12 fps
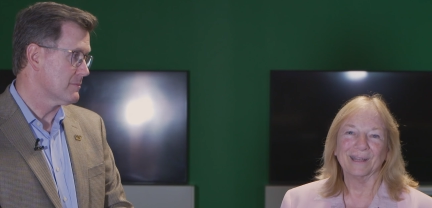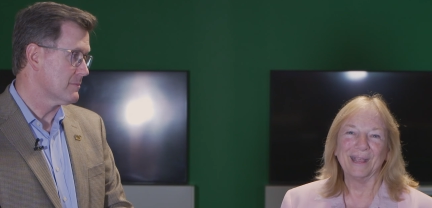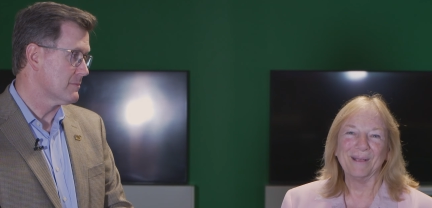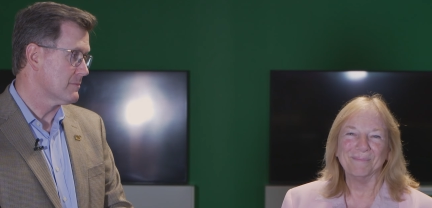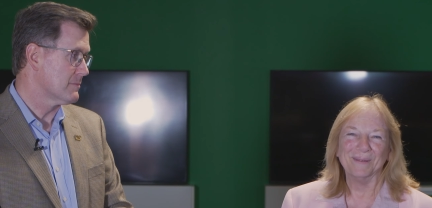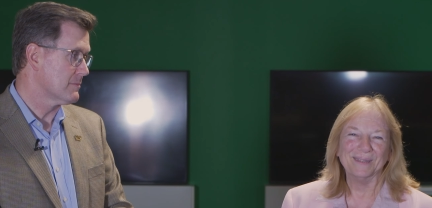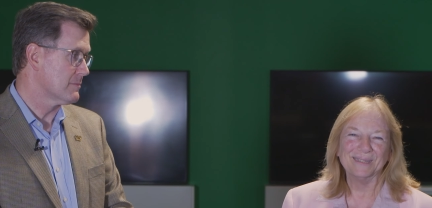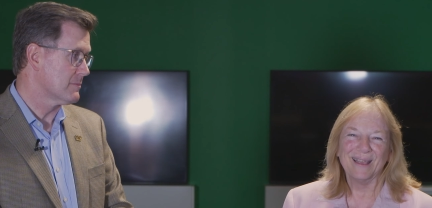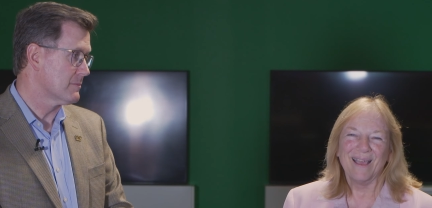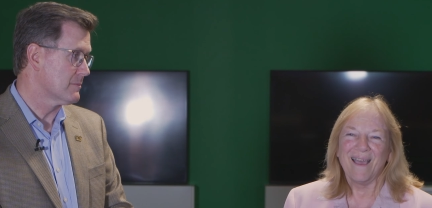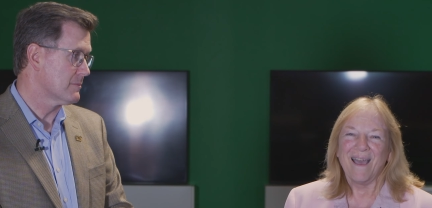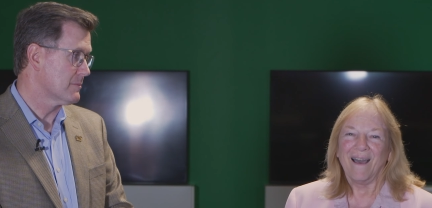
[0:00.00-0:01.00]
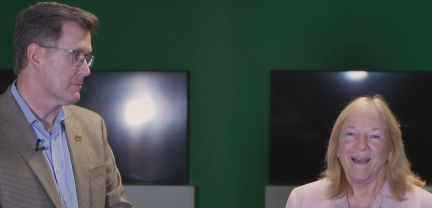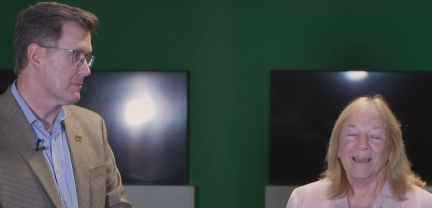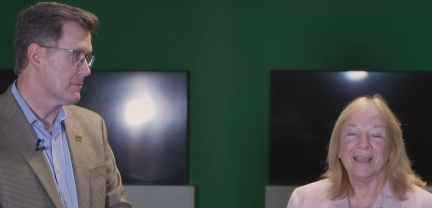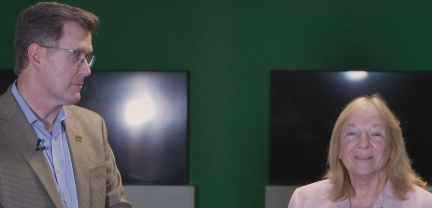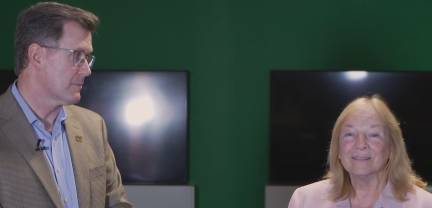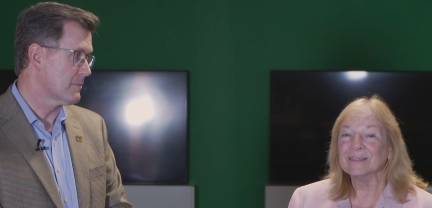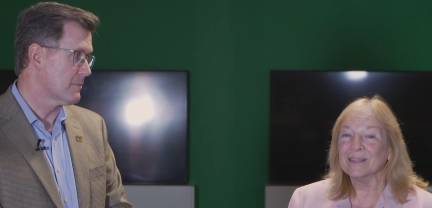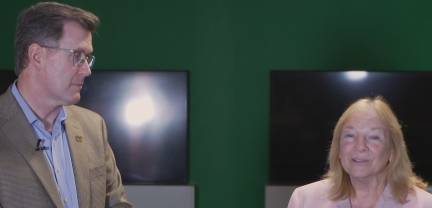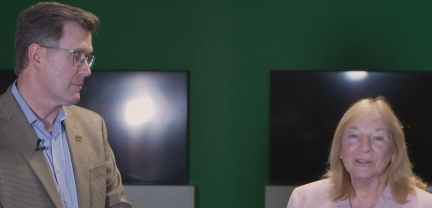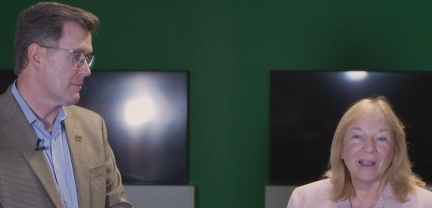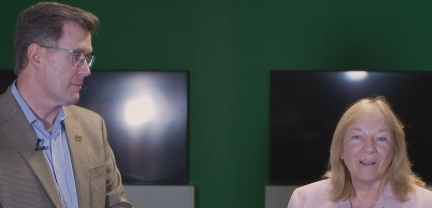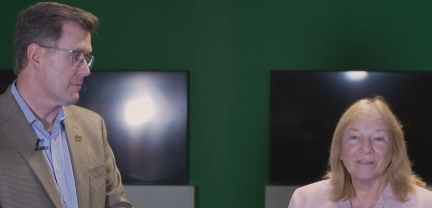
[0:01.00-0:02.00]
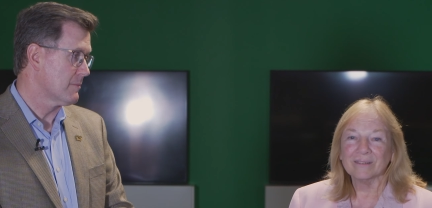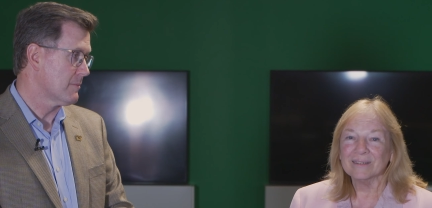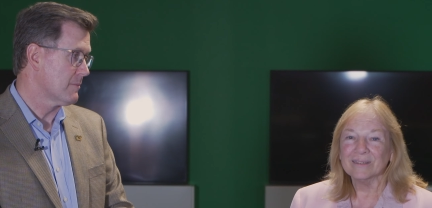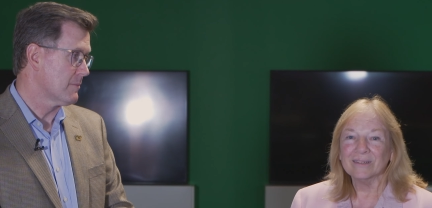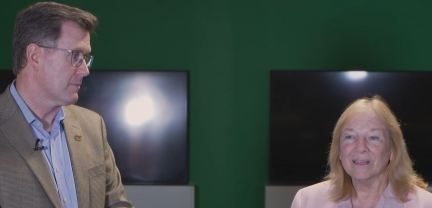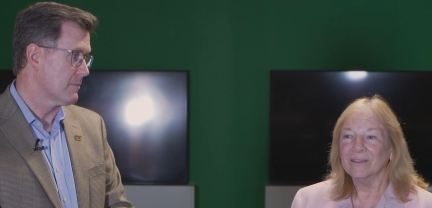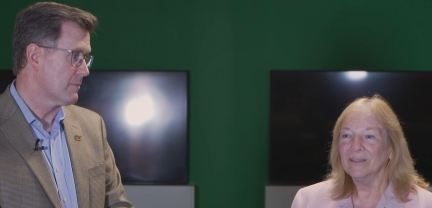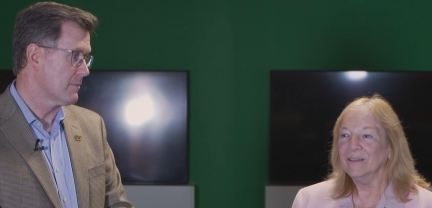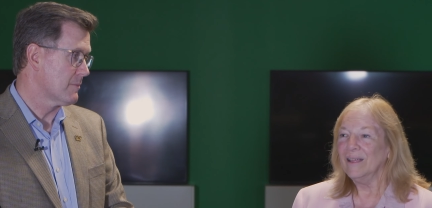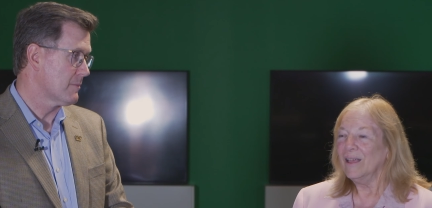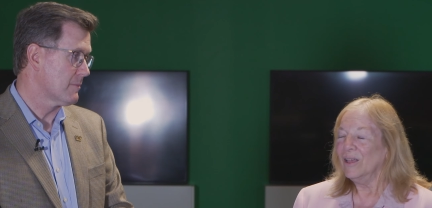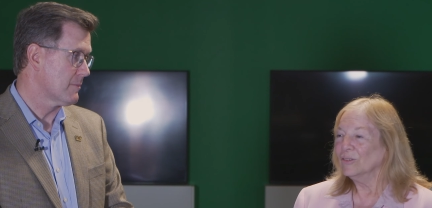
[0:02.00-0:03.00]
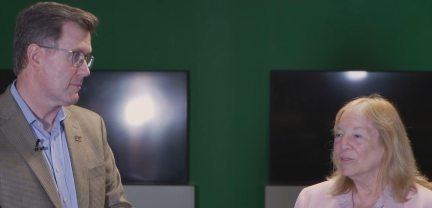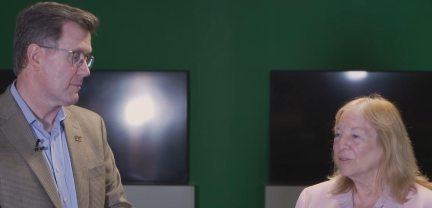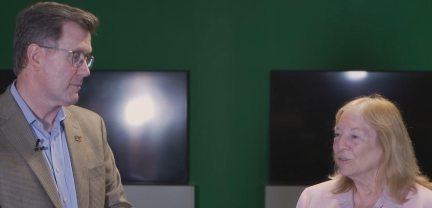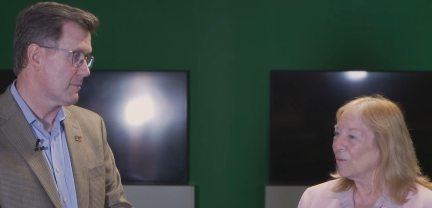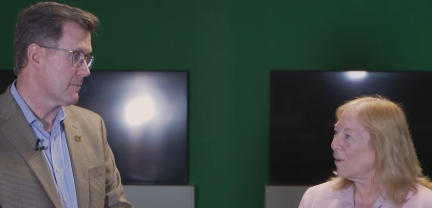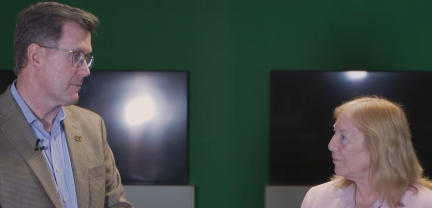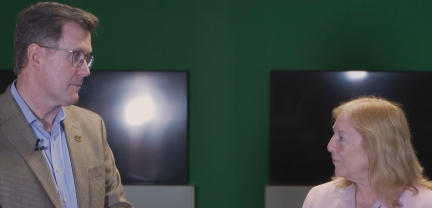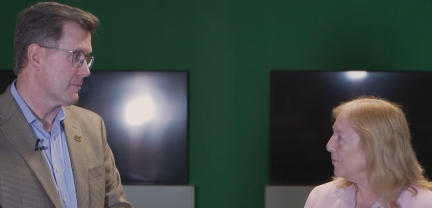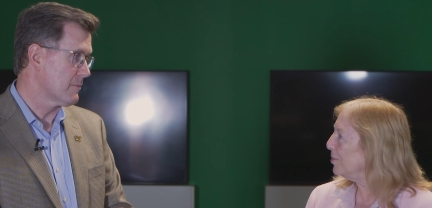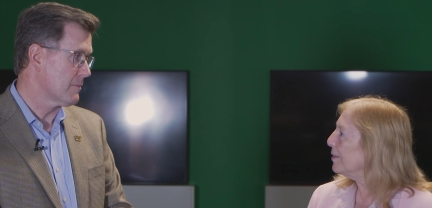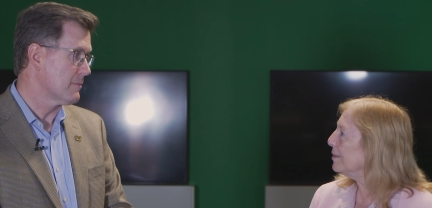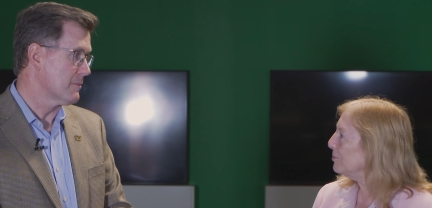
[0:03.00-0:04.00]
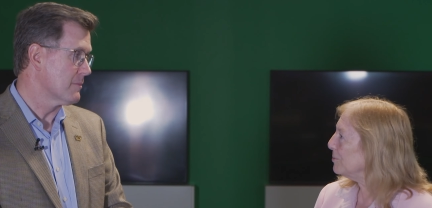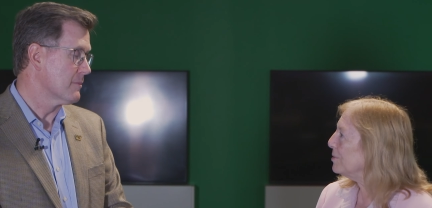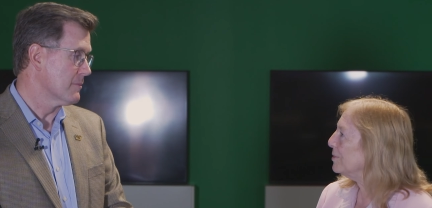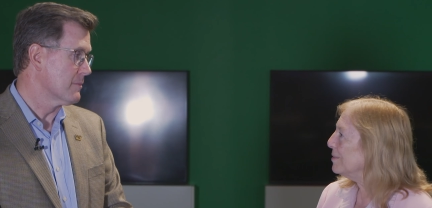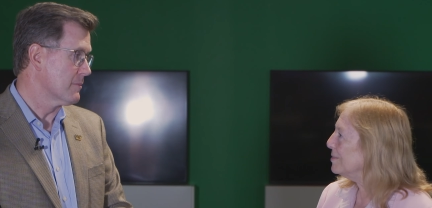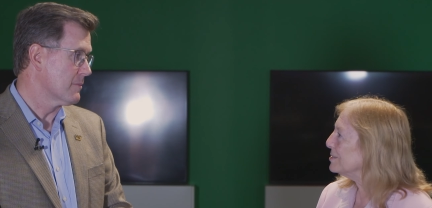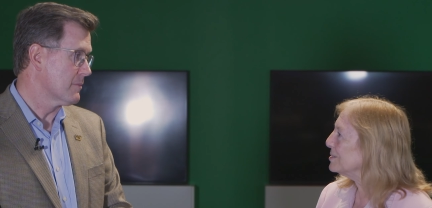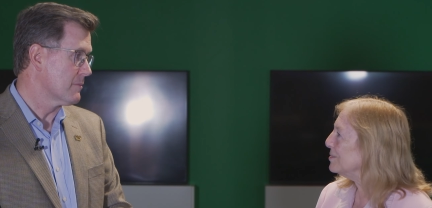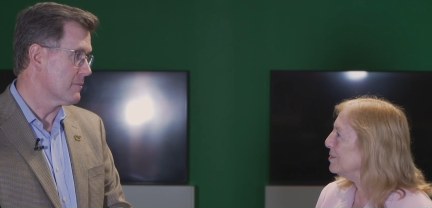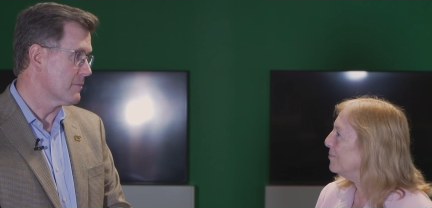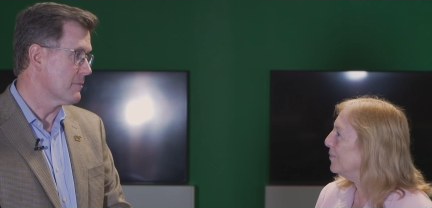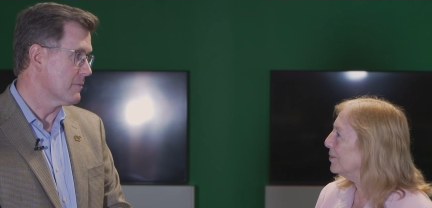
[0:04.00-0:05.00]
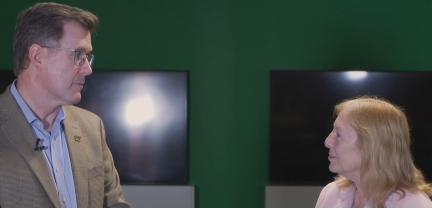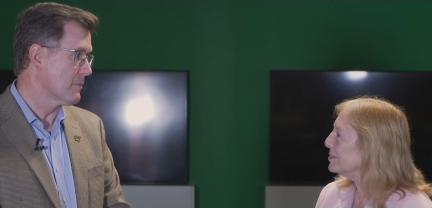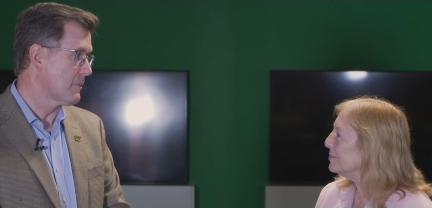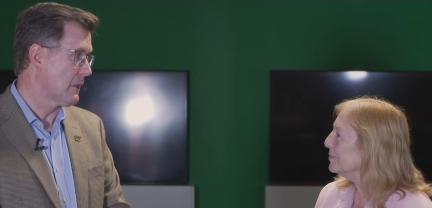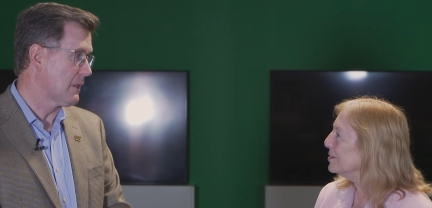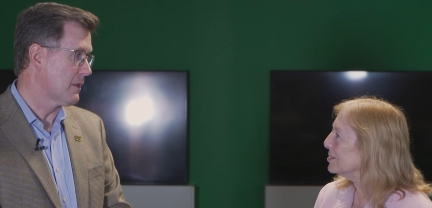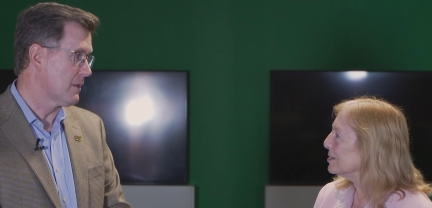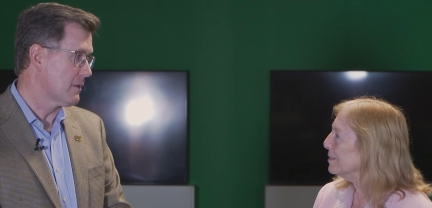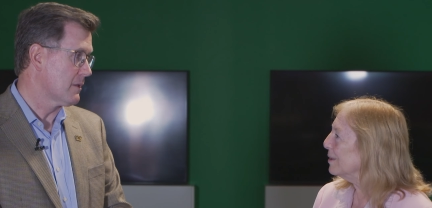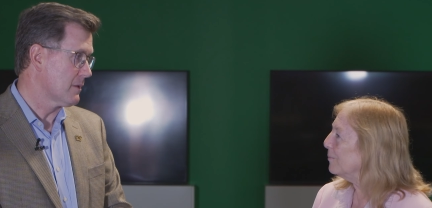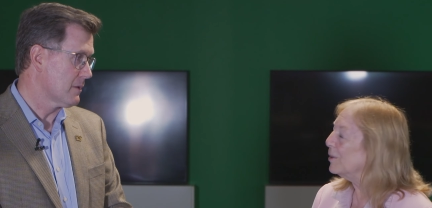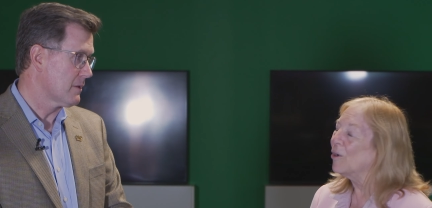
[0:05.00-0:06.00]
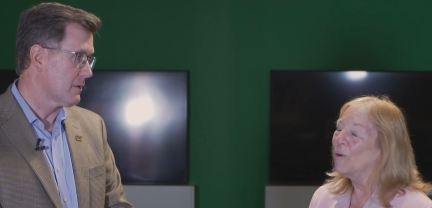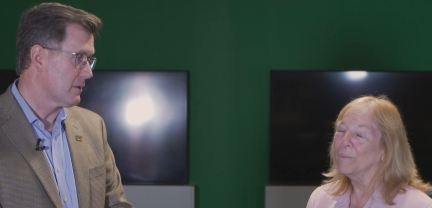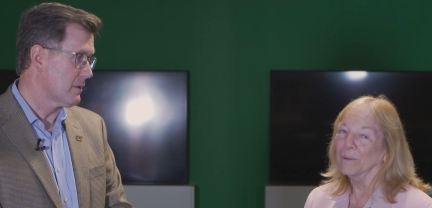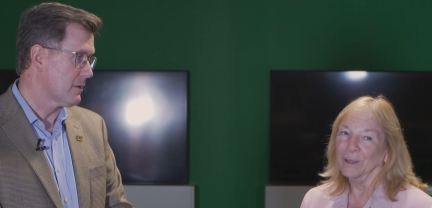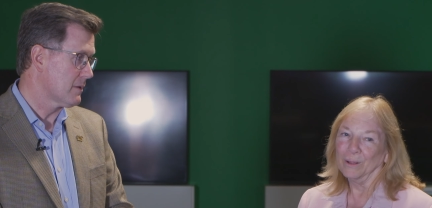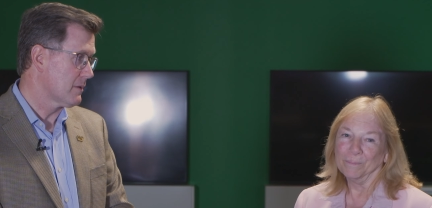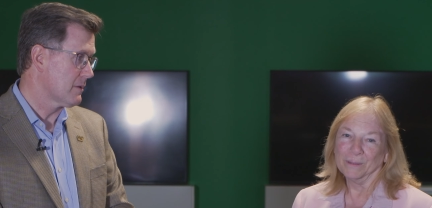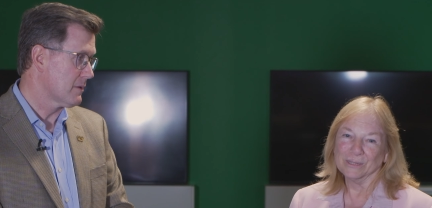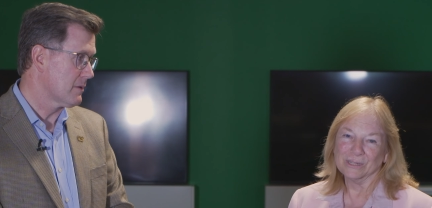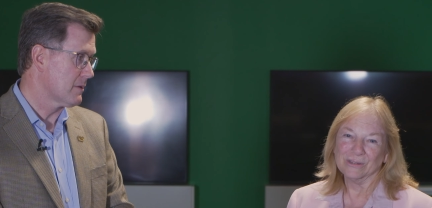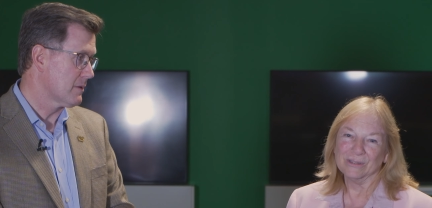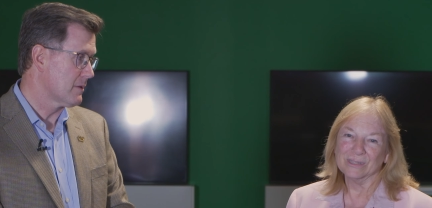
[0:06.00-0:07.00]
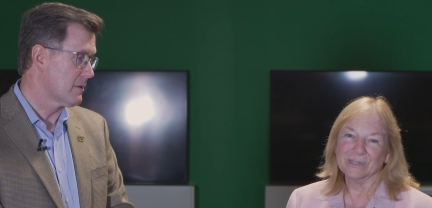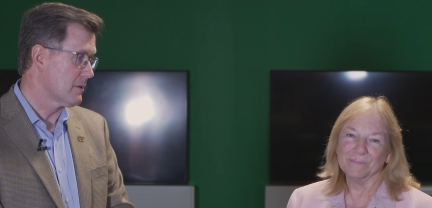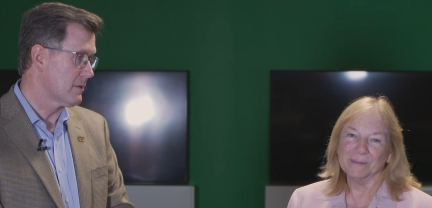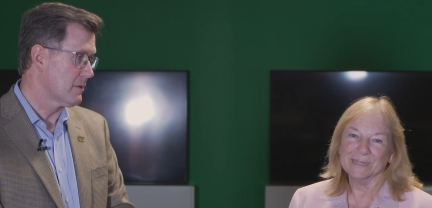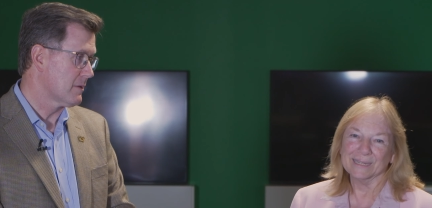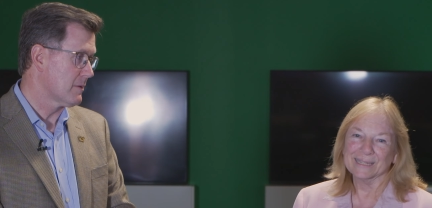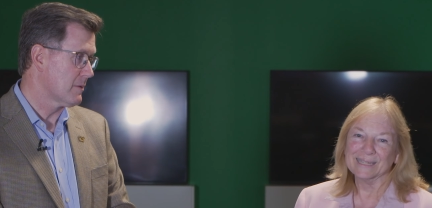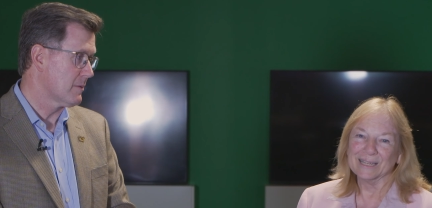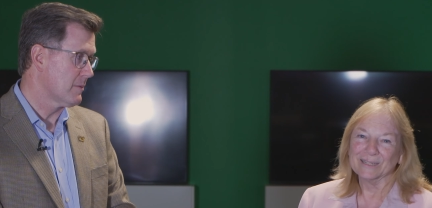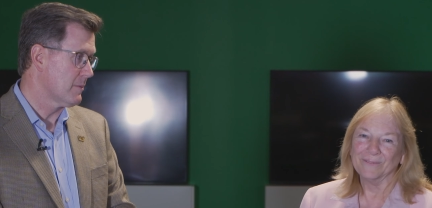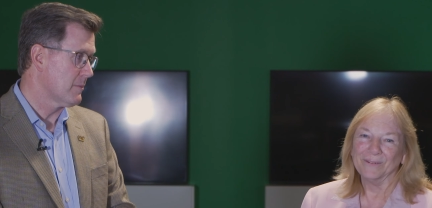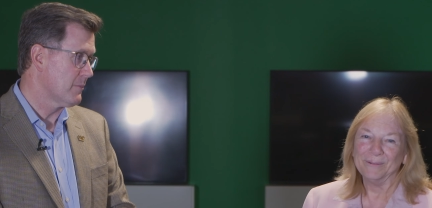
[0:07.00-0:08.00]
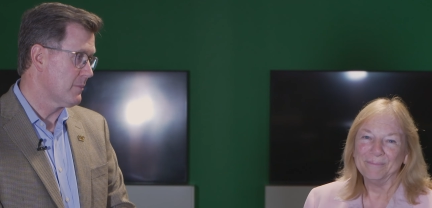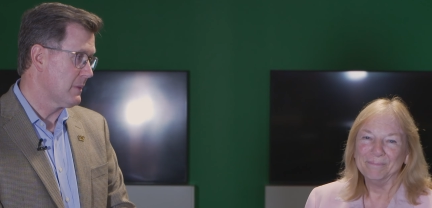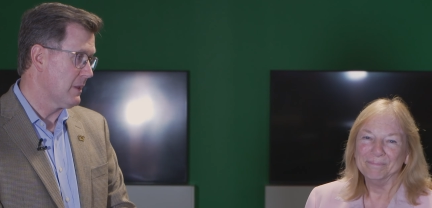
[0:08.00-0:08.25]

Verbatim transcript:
Speaker 1: campus. Health Center, Counseling Center. So there's quite a few things within the Student Affairs Division that we hope are helping students to be successful.